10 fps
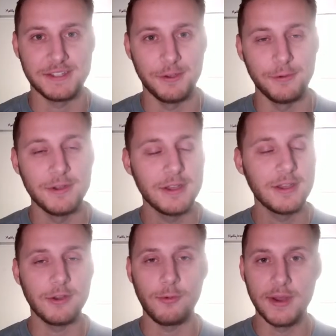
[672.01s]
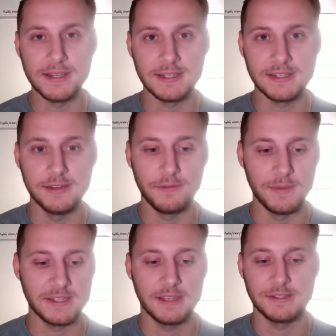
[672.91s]
So great to see from
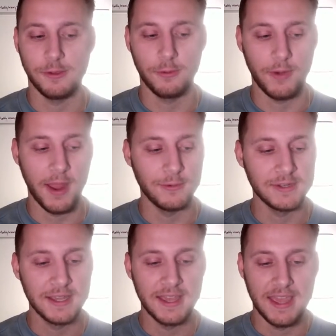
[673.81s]
the Sens all around,